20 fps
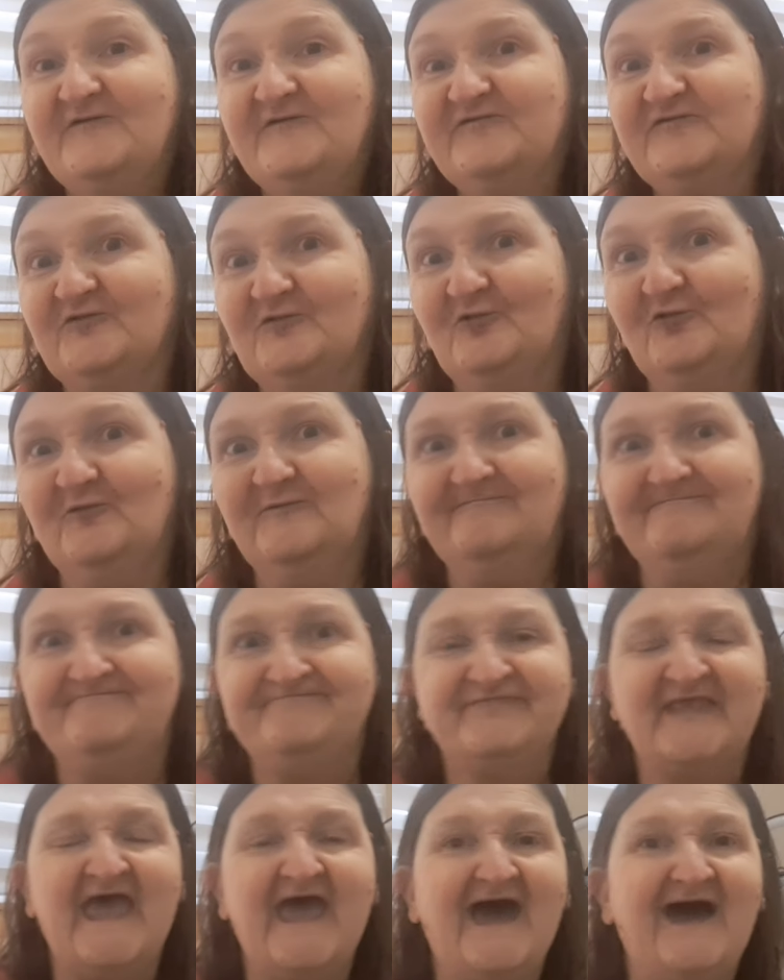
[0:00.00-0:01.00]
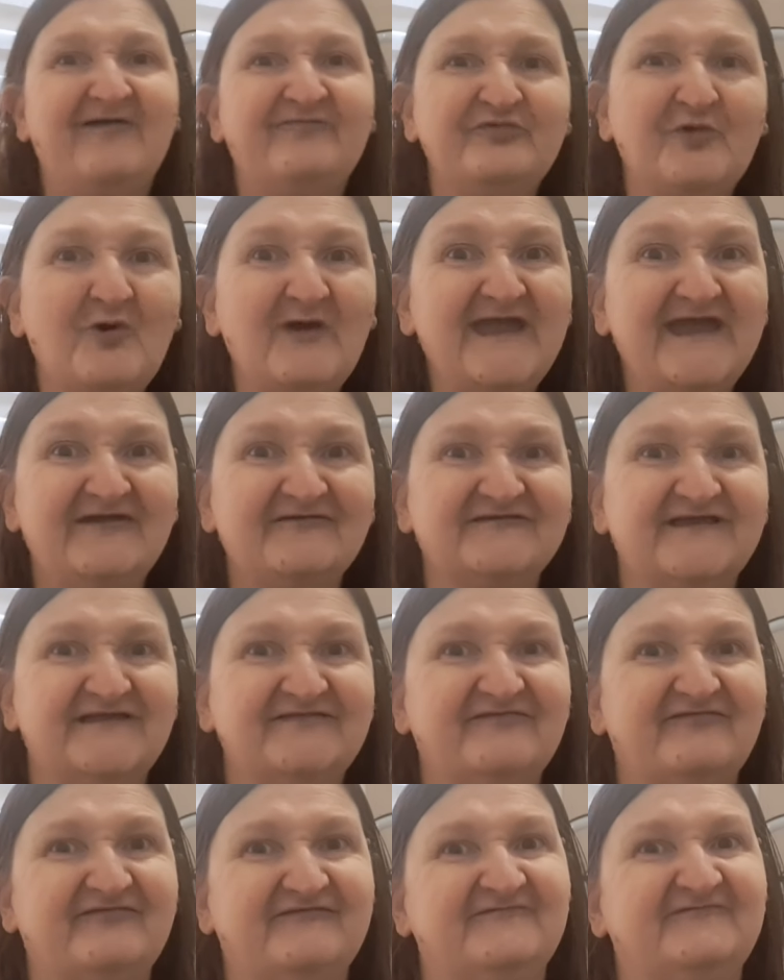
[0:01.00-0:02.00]
So I've not heard
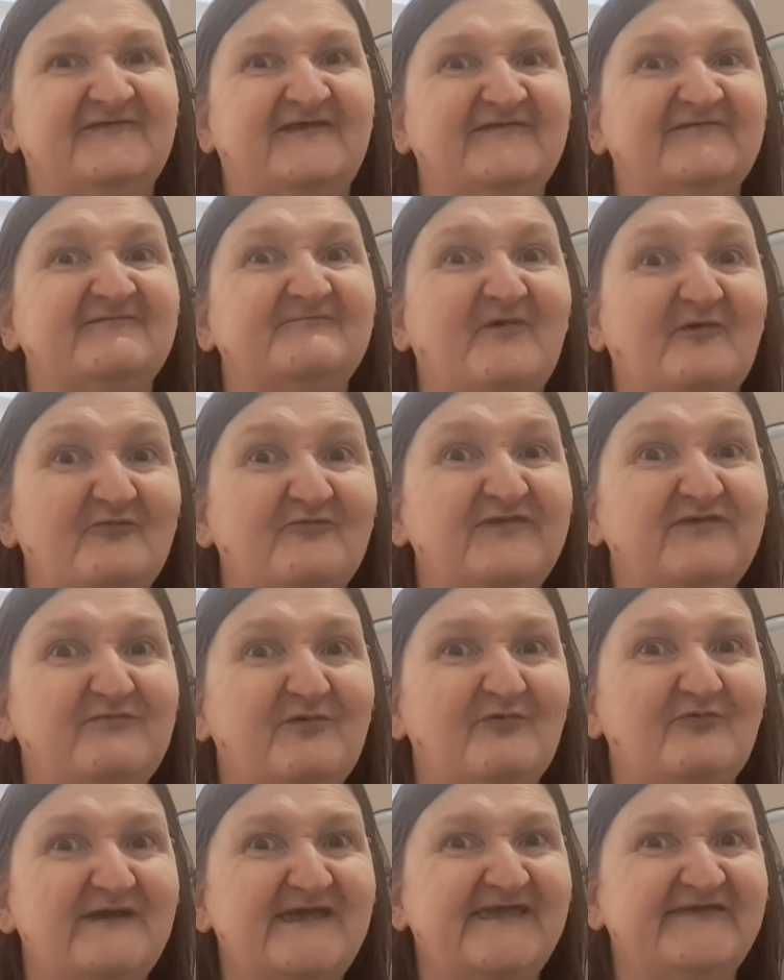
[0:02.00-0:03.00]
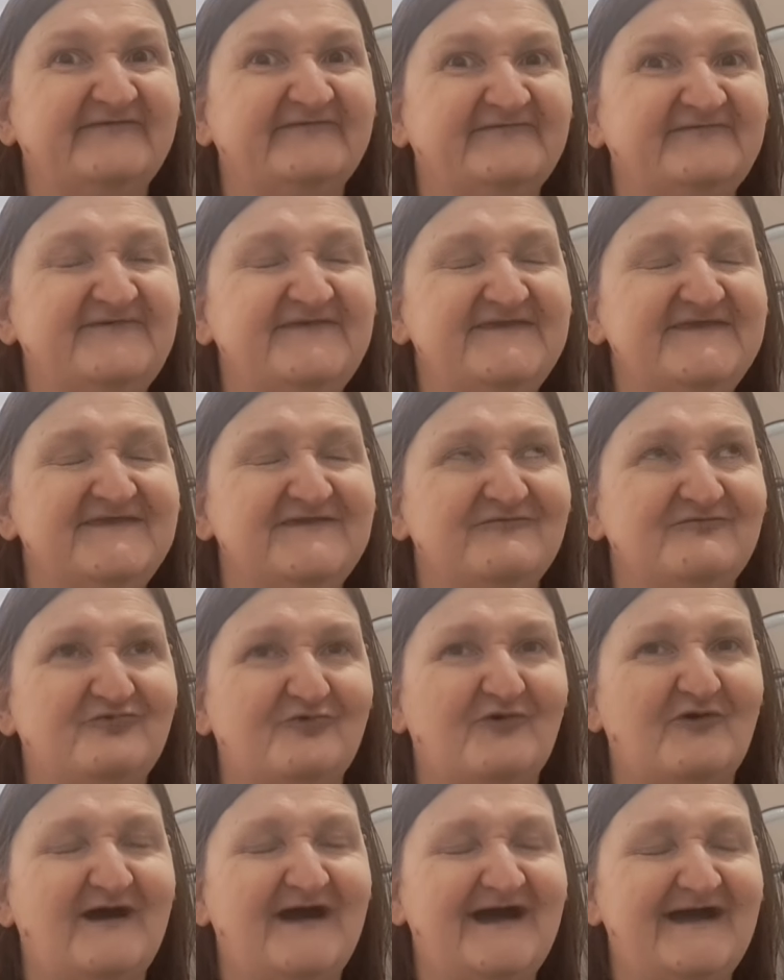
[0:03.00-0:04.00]
anything since, but we will wait and see
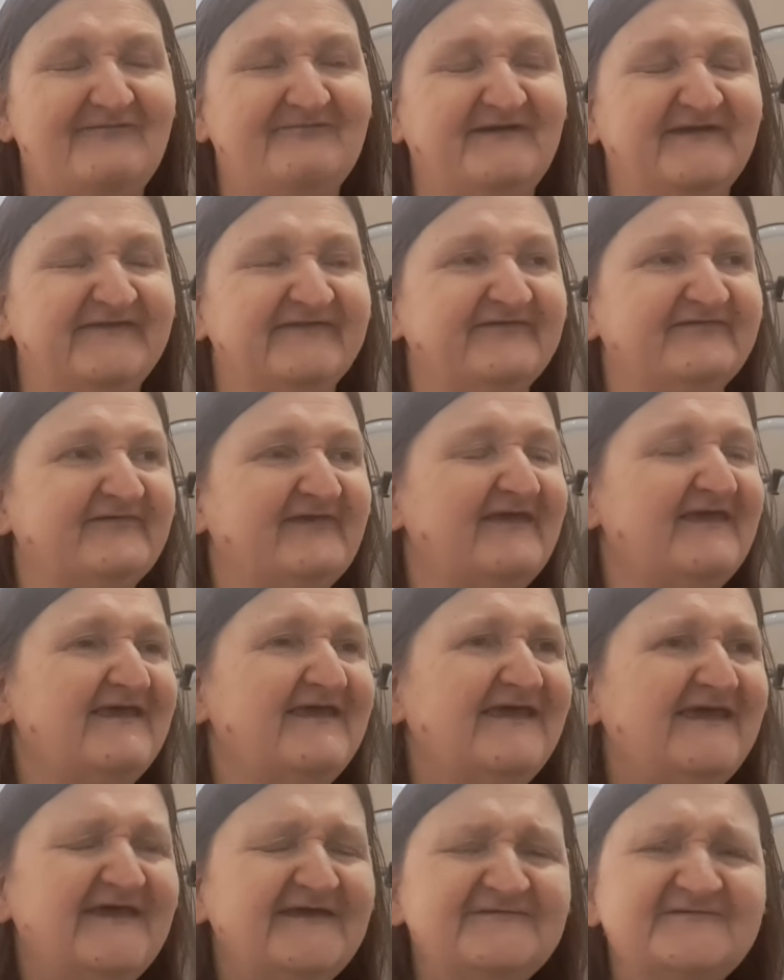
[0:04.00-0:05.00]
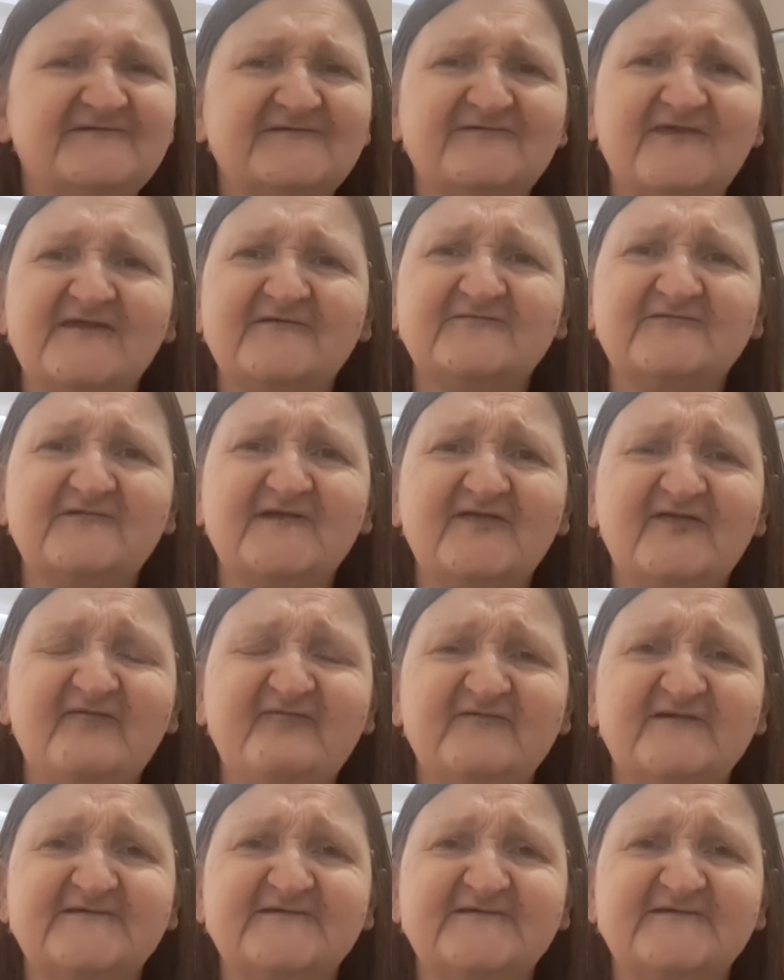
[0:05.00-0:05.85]
what happens. It's really